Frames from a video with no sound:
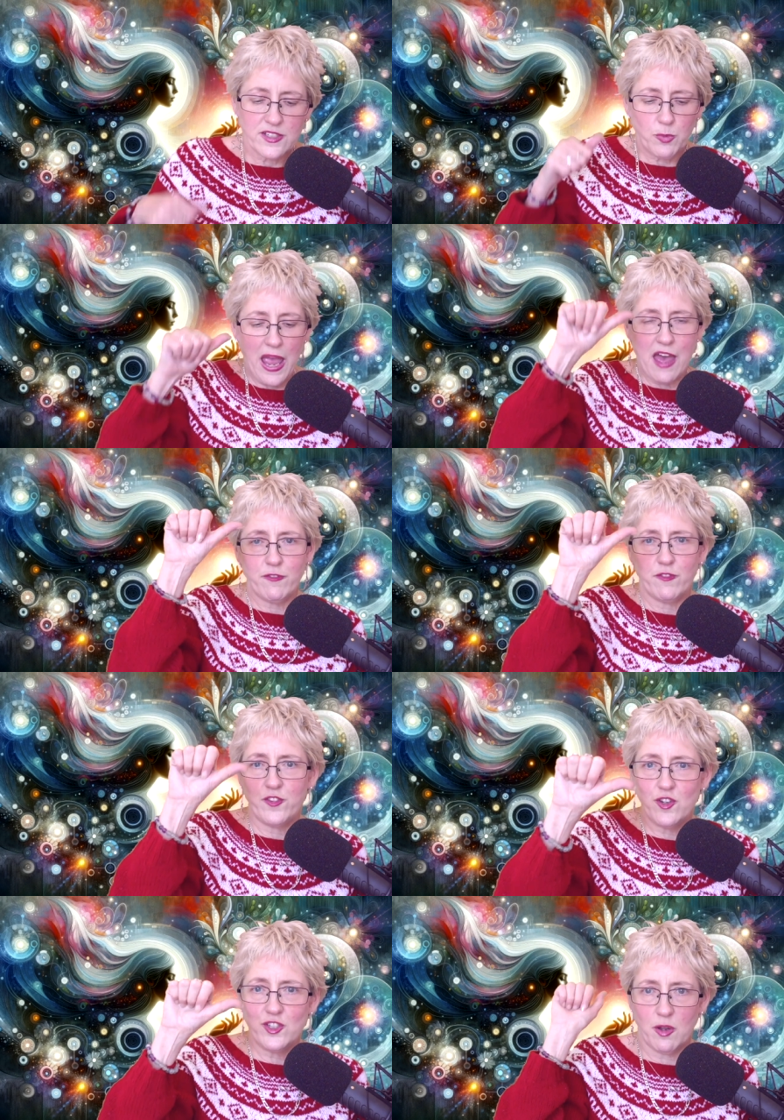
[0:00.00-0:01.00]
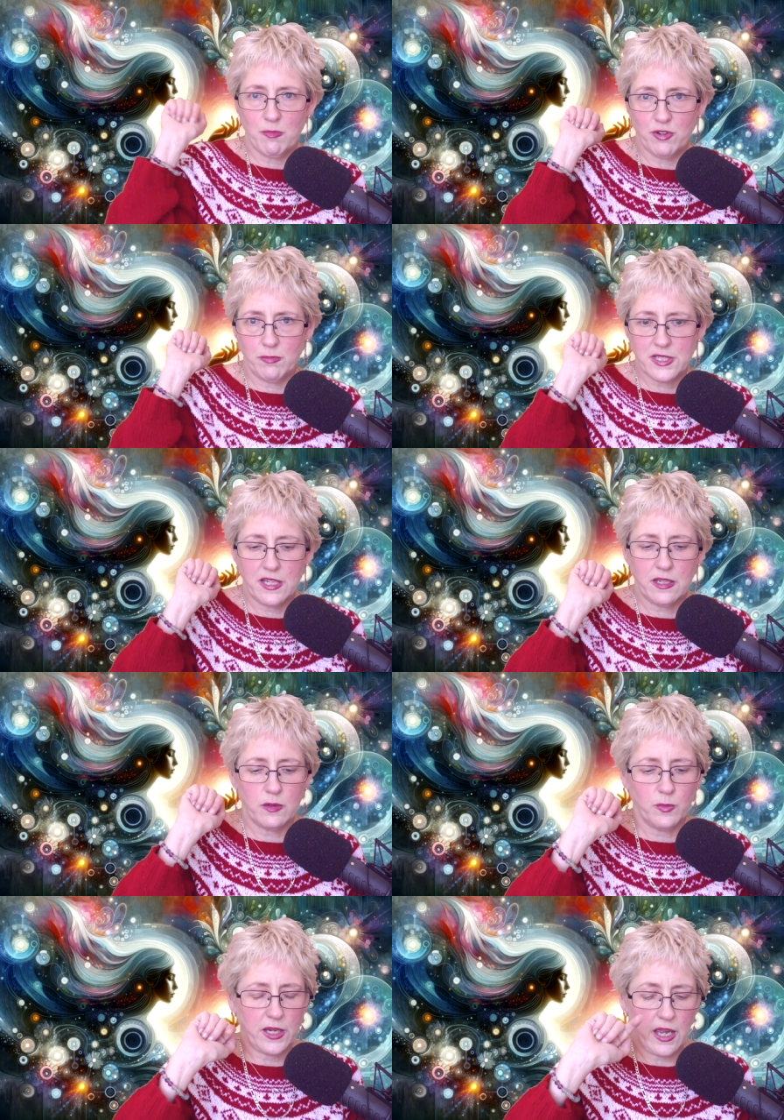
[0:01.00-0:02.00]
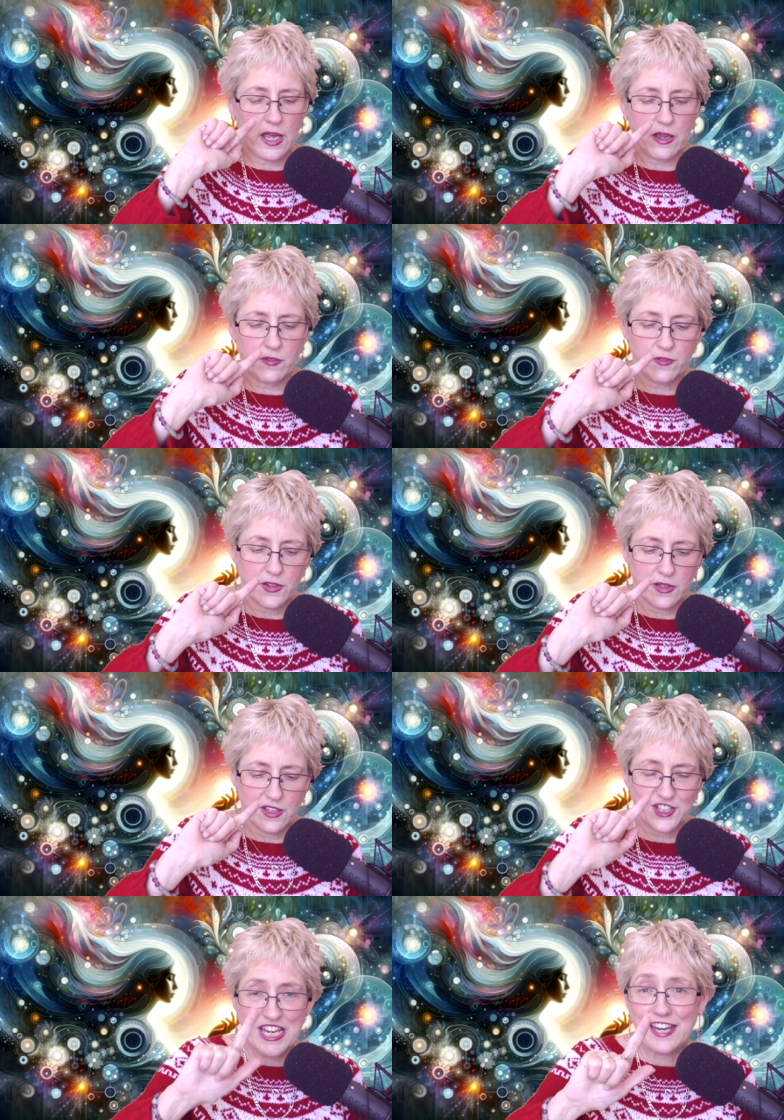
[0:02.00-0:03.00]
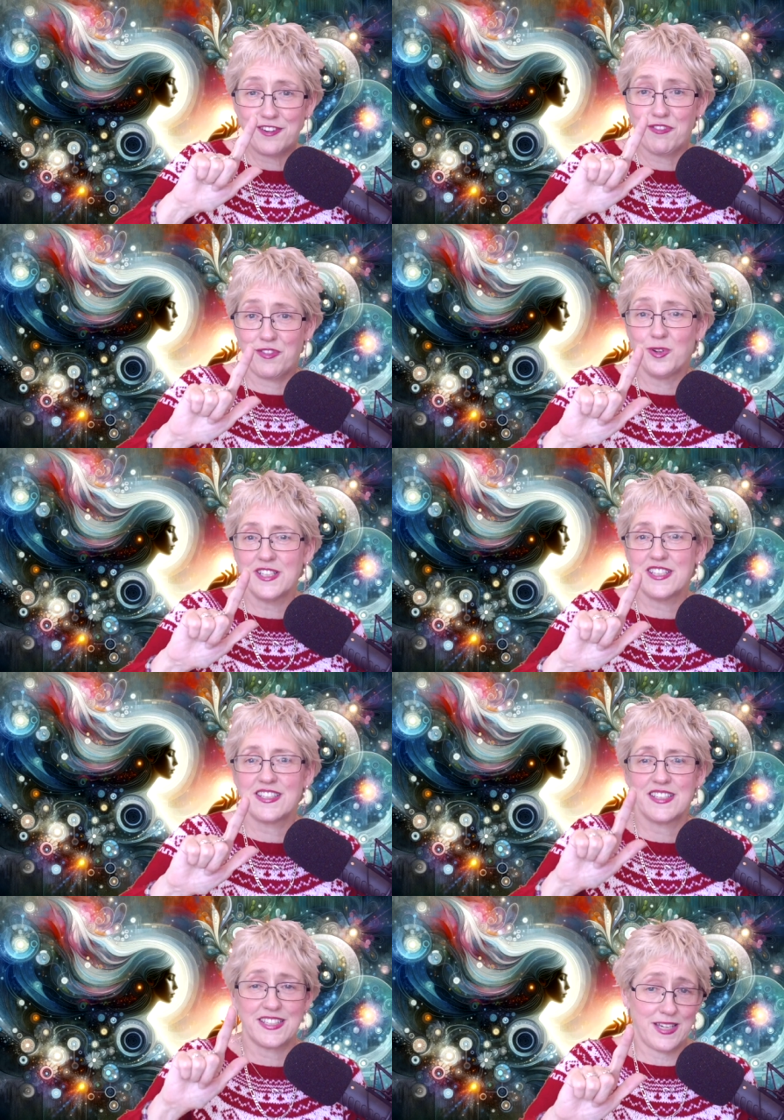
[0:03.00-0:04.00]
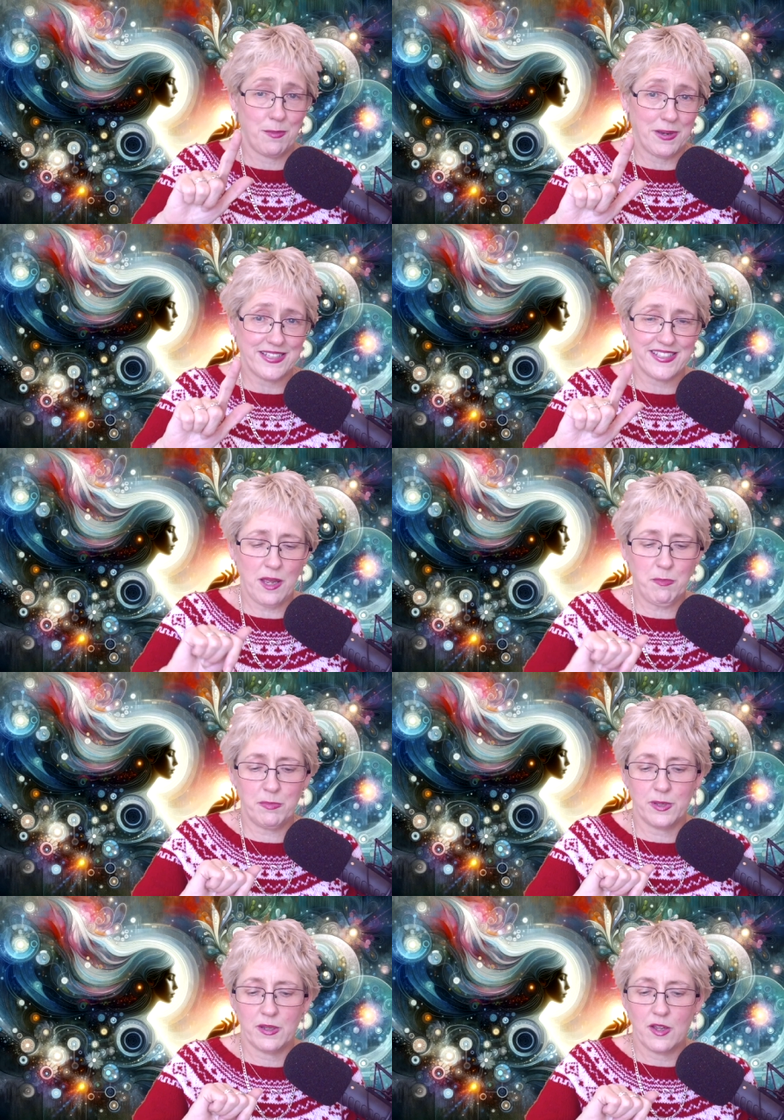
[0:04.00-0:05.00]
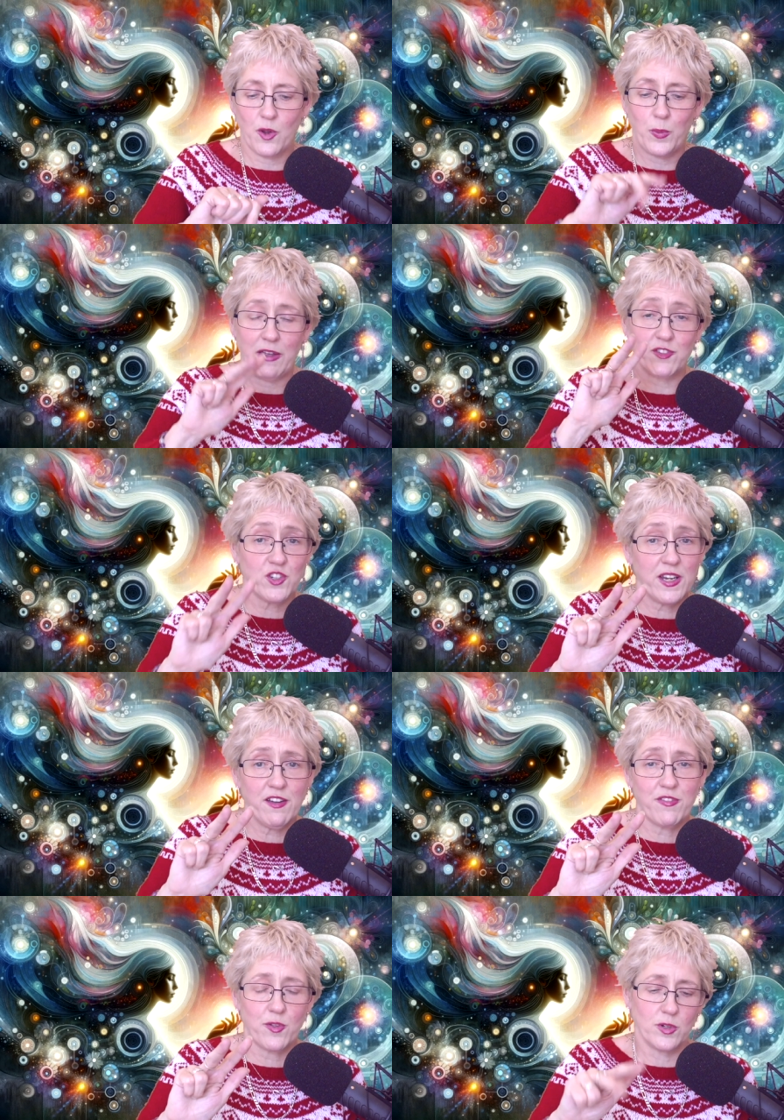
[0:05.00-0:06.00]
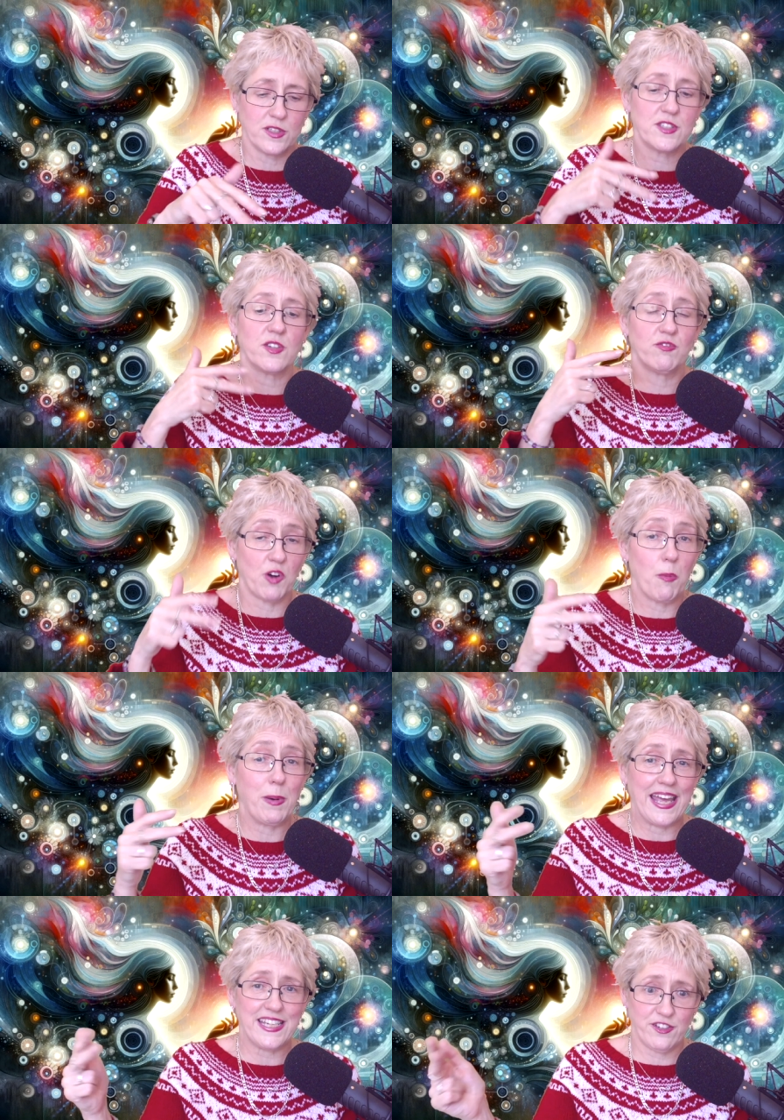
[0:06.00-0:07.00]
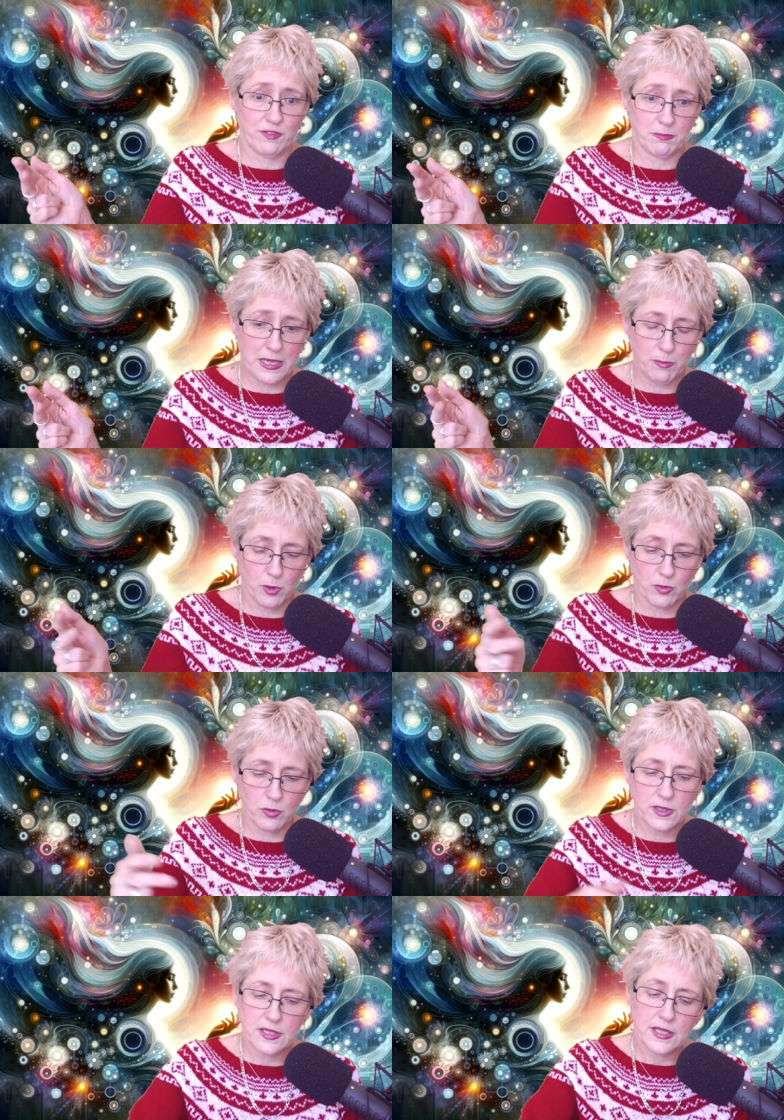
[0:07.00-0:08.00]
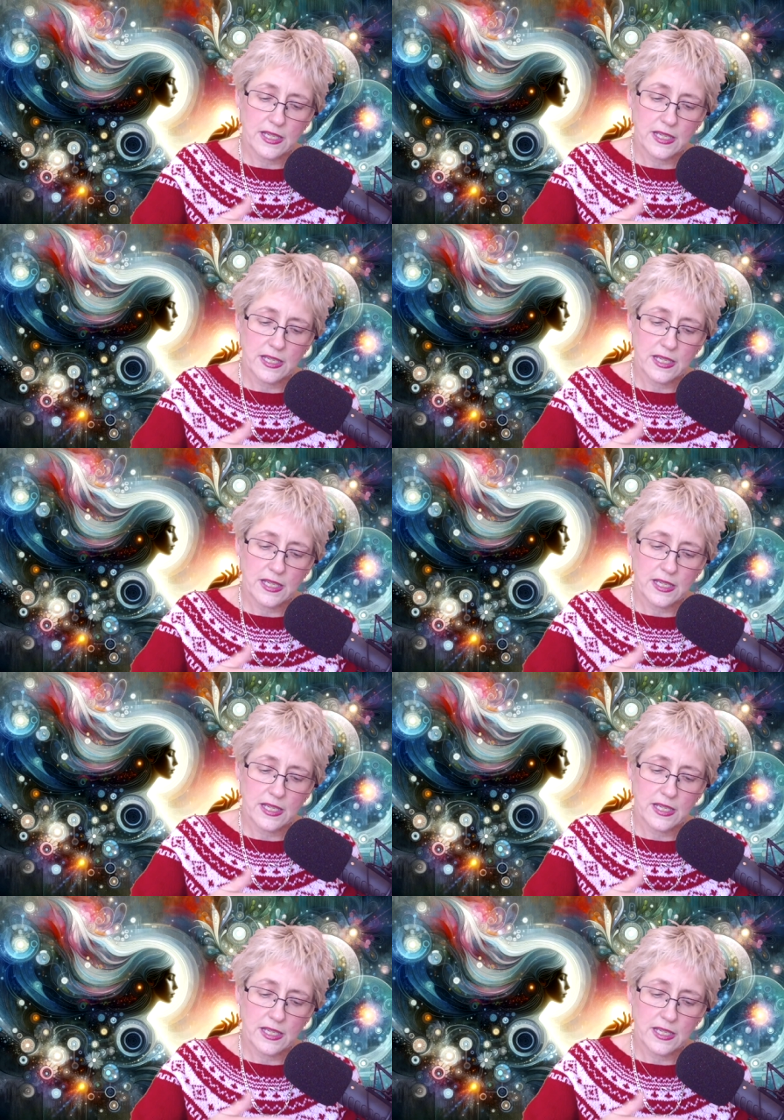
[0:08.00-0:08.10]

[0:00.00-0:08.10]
So we have few shot prompting, we have chain of thoughts, step by step. We have tree of thoughts, role play different people.